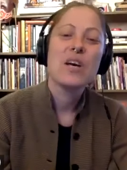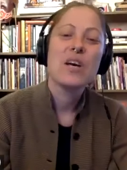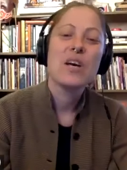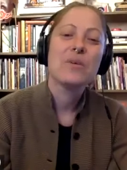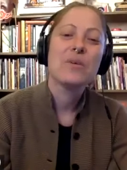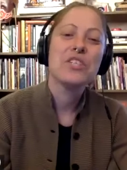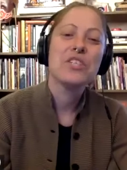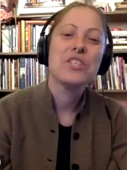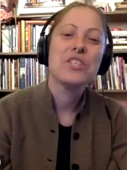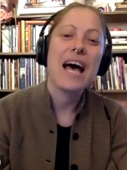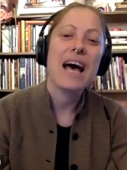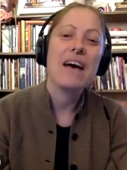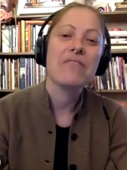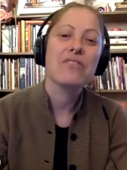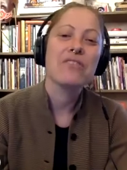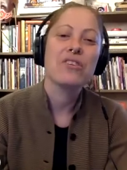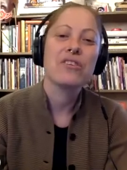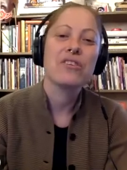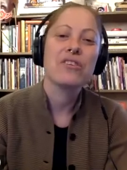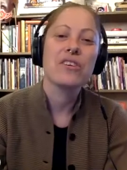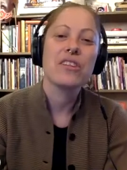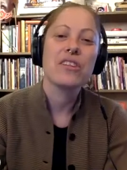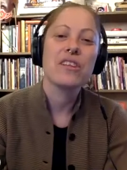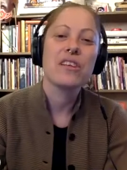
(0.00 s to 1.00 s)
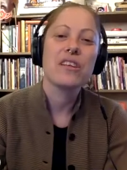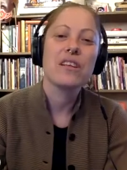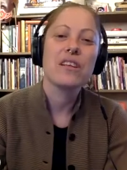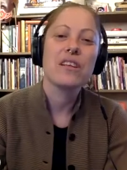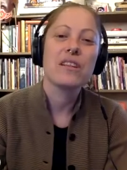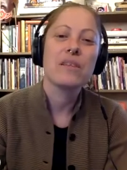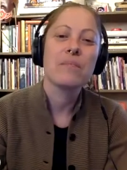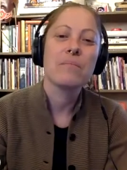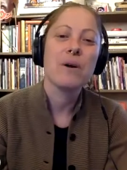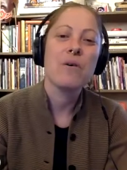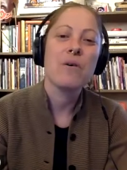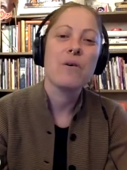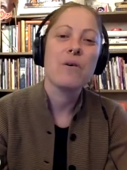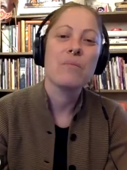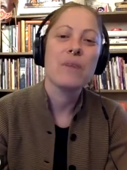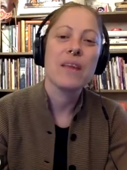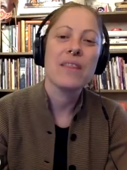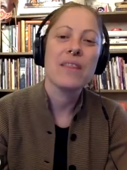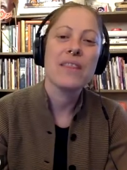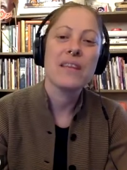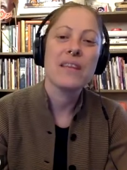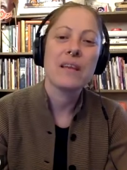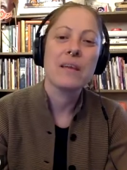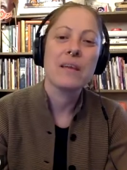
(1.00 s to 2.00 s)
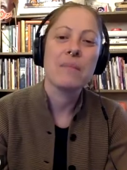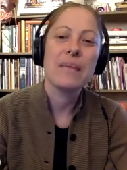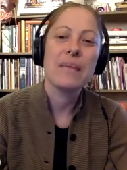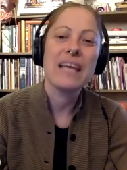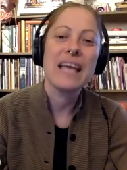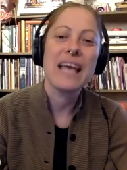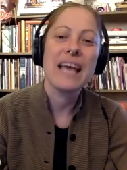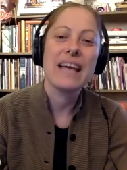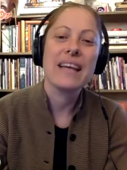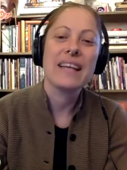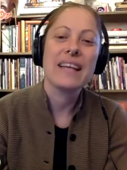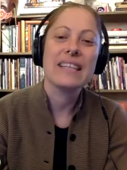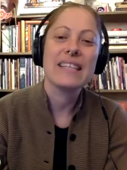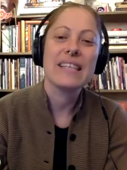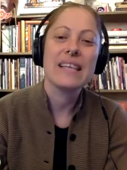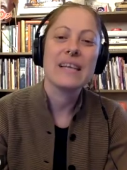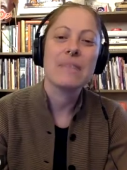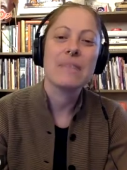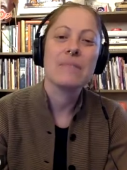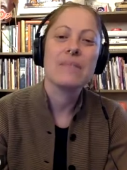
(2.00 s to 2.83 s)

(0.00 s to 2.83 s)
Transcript: which is after the poem Nothing Began, it,